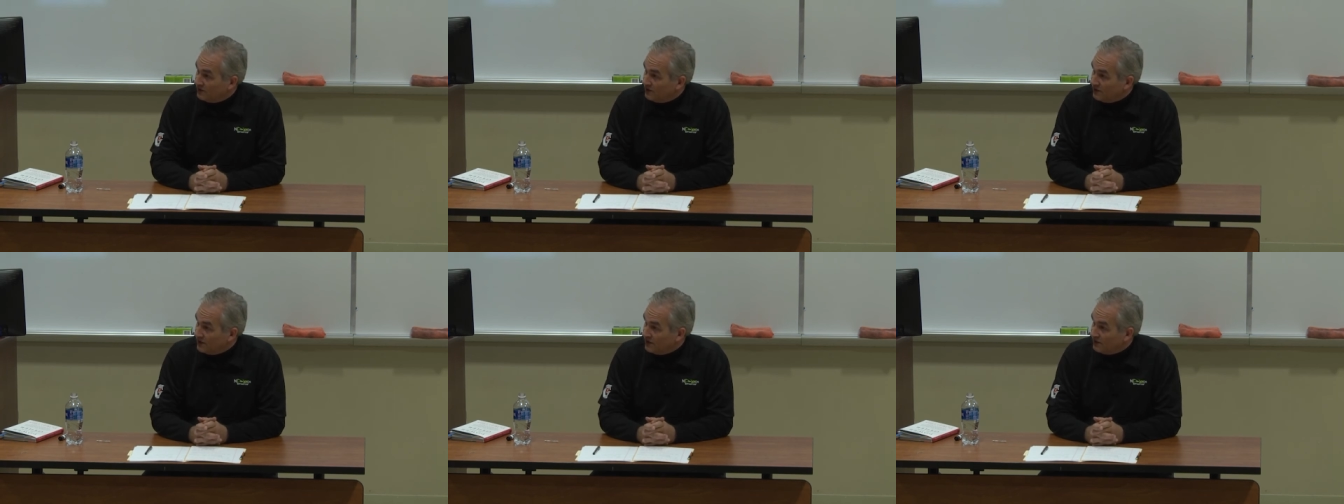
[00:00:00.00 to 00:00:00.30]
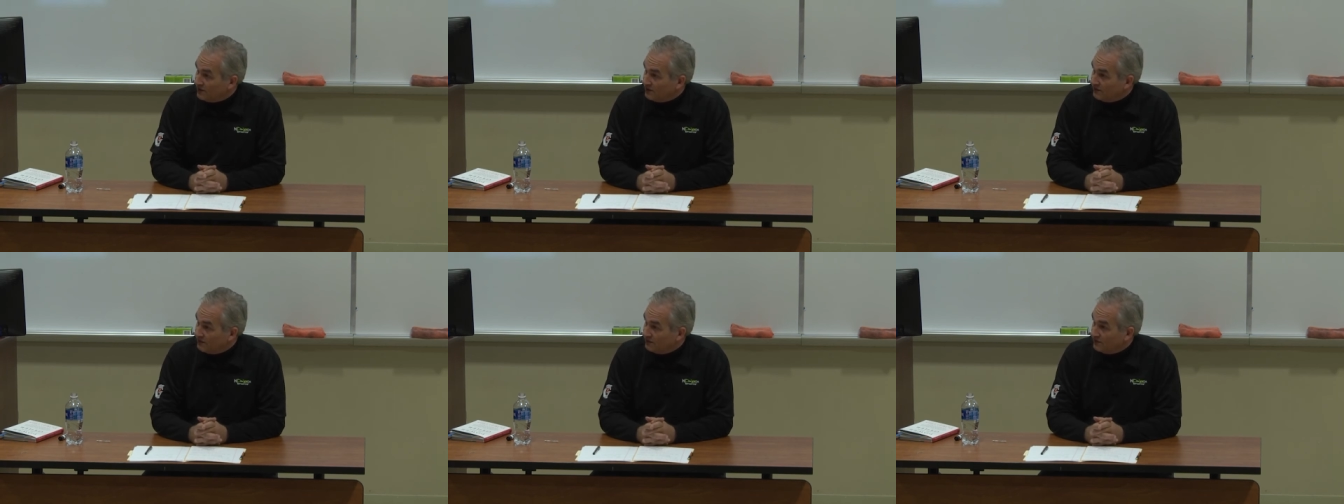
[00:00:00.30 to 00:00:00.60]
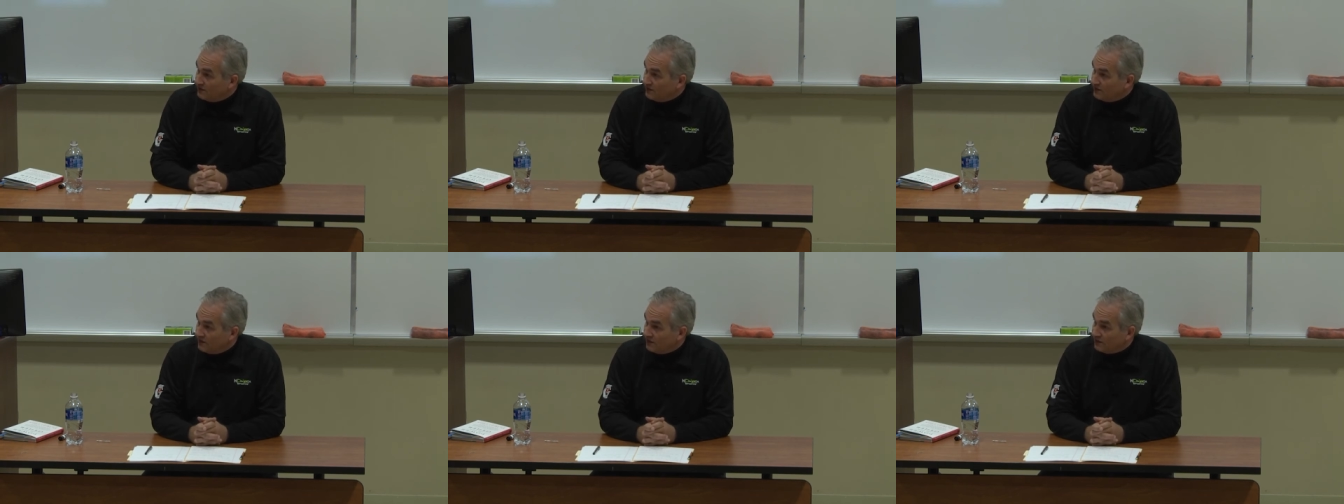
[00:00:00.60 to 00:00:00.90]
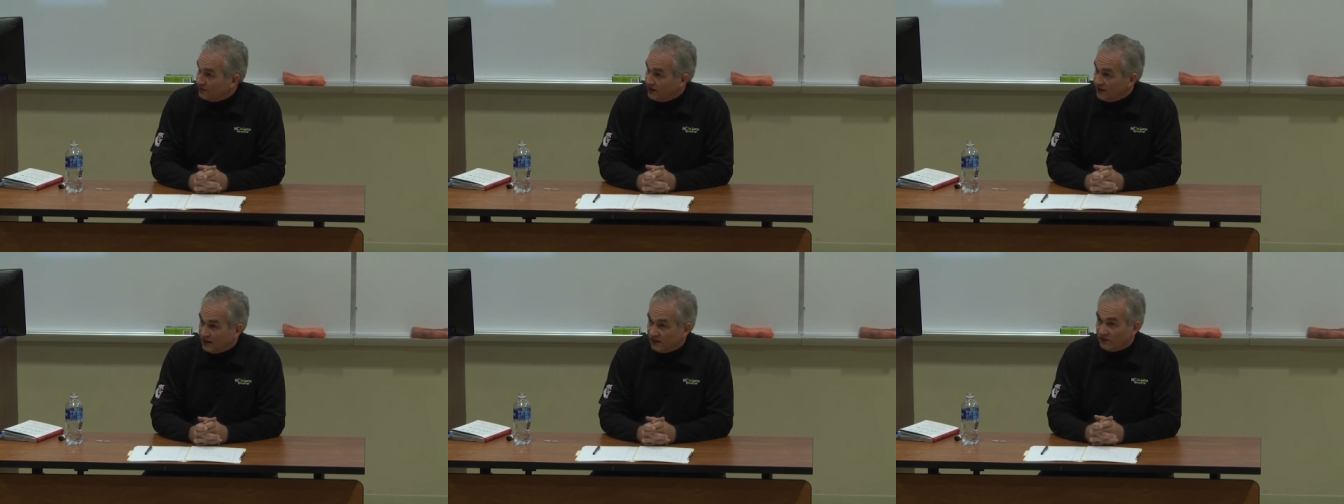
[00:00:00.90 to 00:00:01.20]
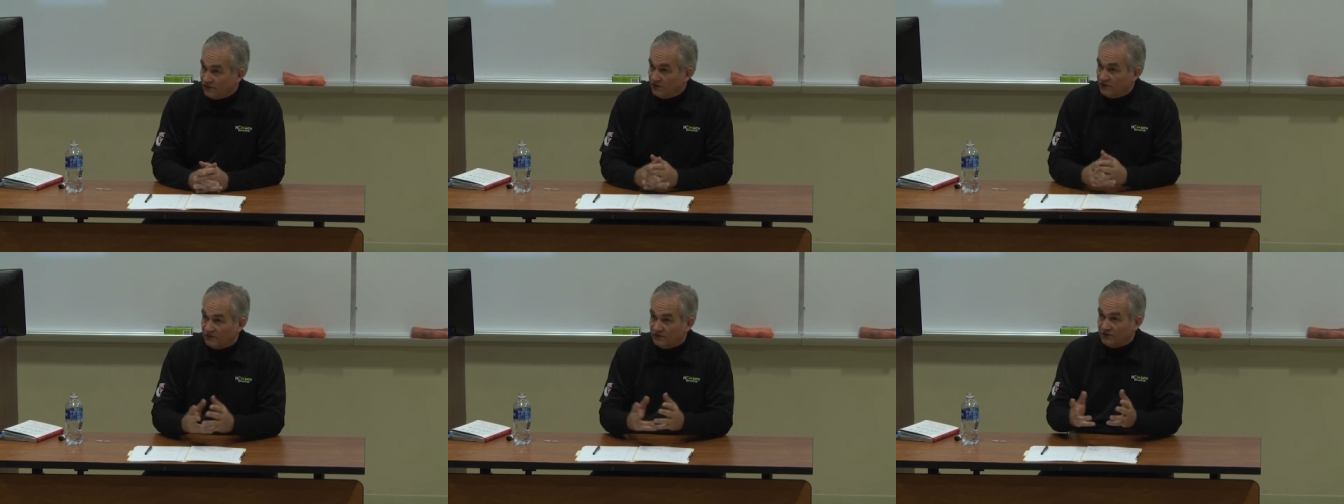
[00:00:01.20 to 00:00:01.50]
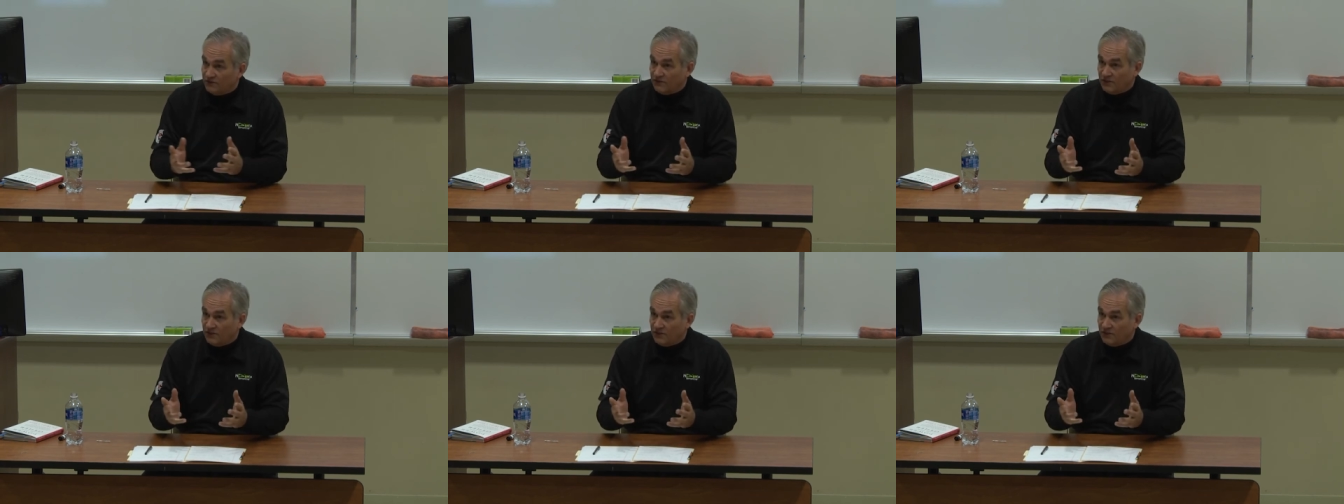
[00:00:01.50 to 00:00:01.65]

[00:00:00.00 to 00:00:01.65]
And uh, I don't know if